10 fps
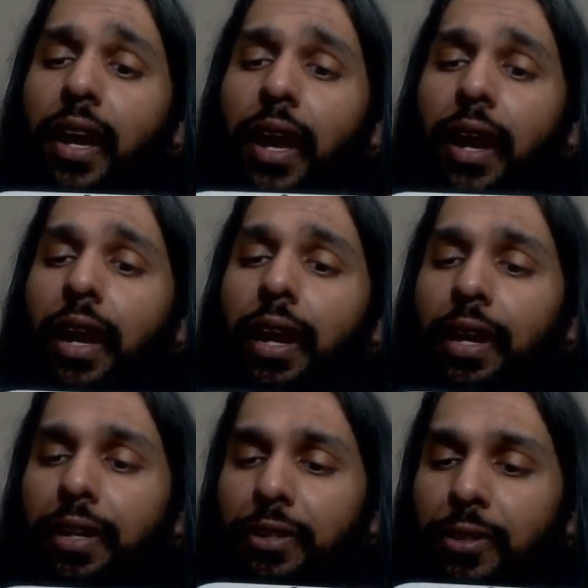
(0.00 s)

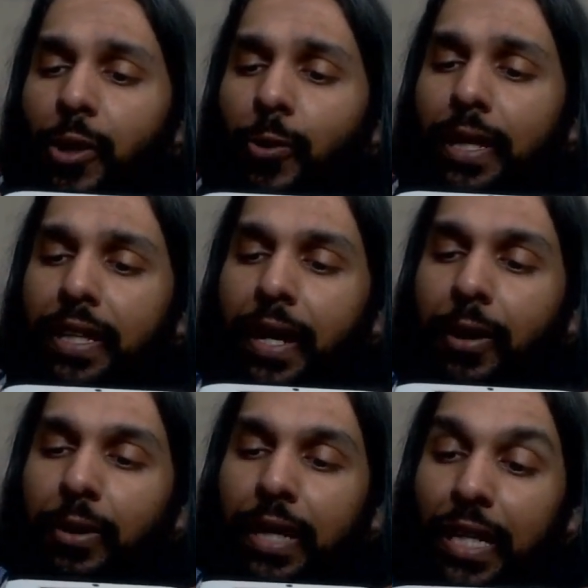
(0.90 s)
and going
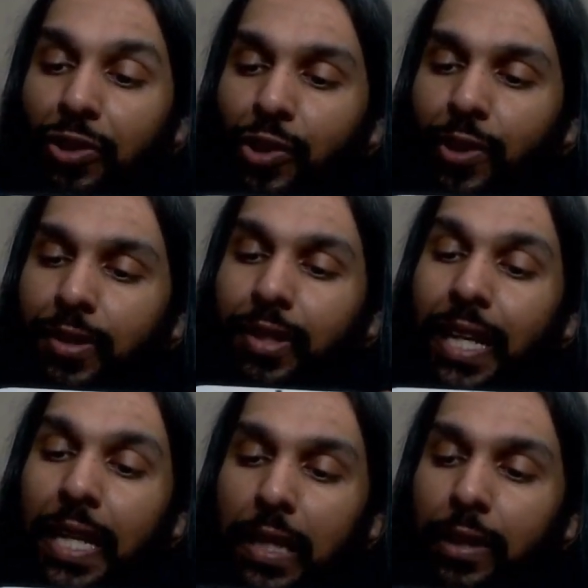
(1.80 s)
down it's just
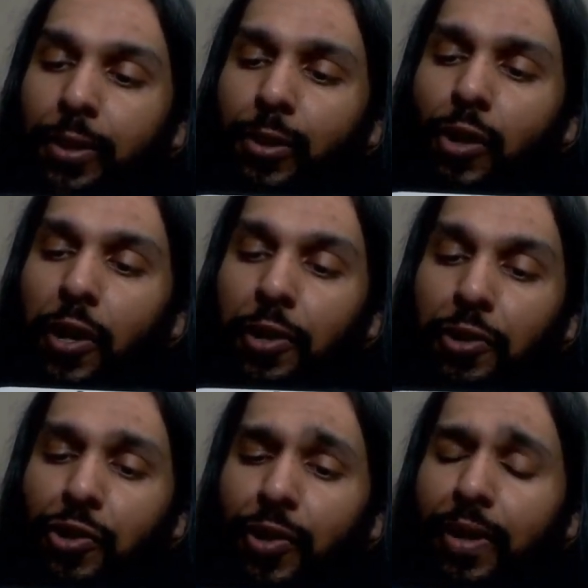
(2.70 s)
a little
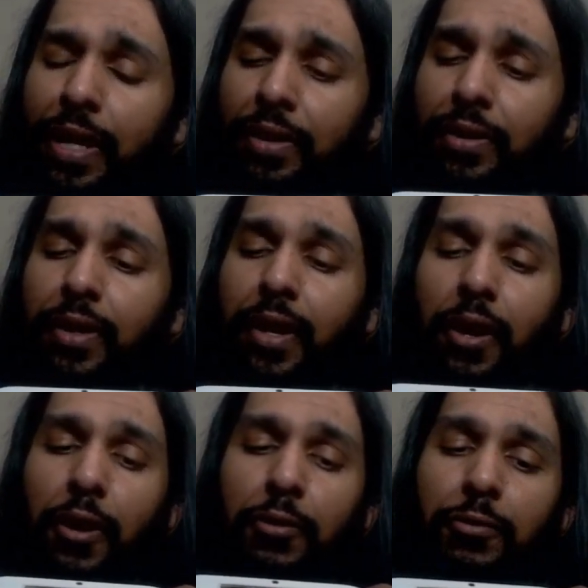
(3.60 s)
larger, as
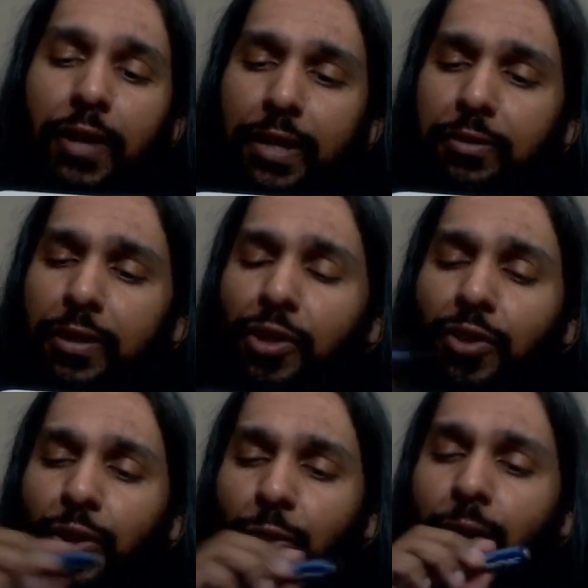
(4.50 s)
5
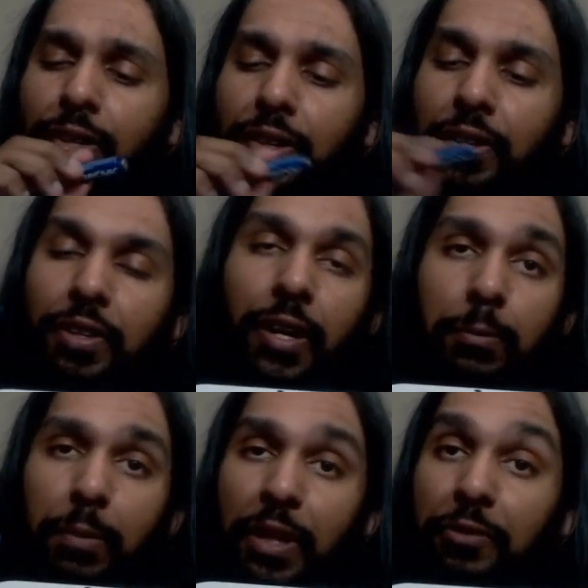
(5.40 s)
inches across the
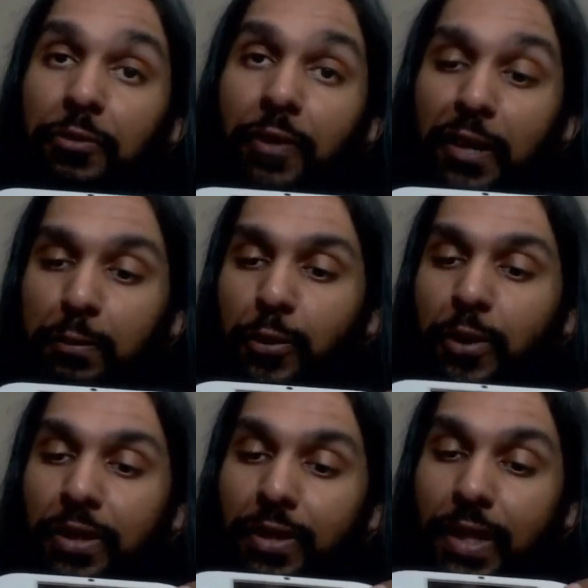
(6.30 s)
top and then
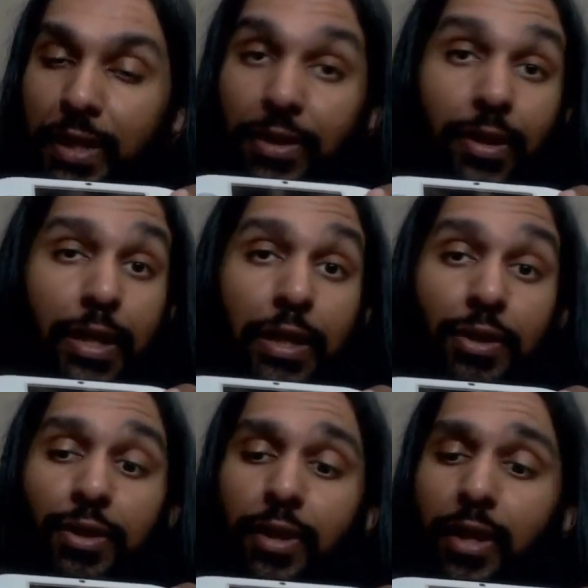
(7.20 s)

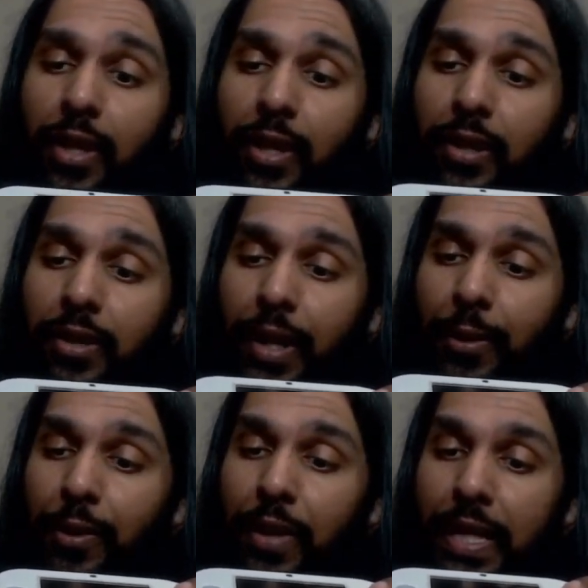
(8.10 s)
5.66
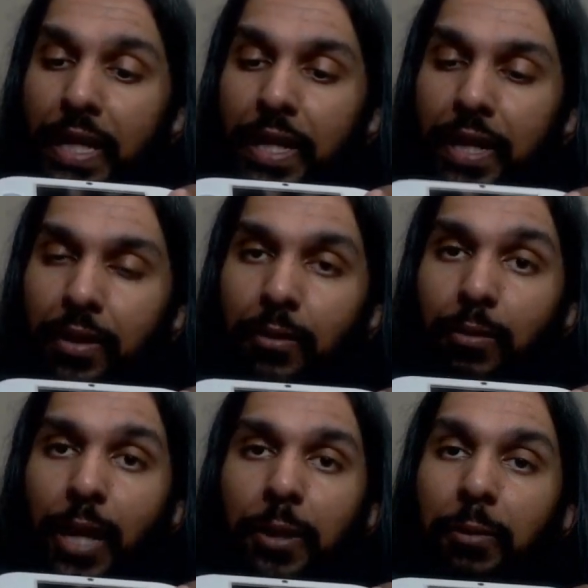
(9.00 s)
down the
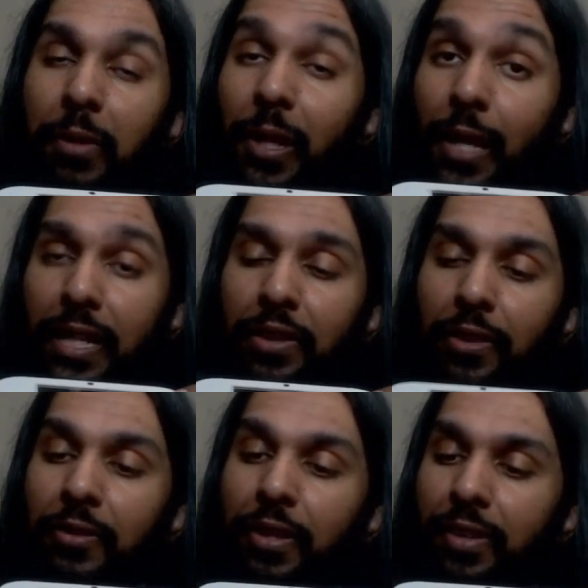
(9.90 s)
bottom, the length
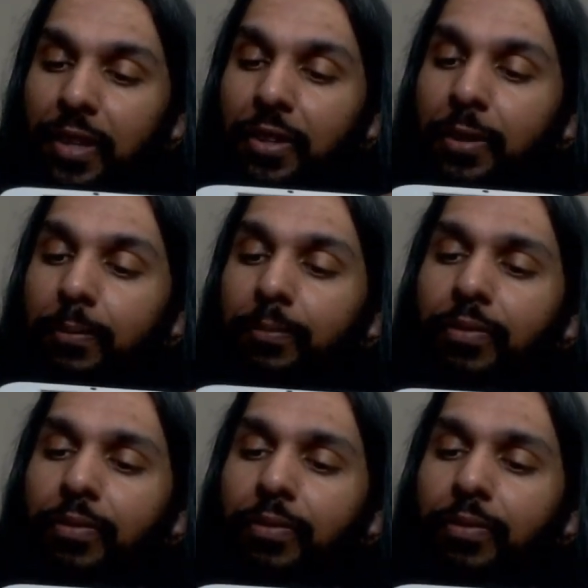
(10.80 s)
of the system.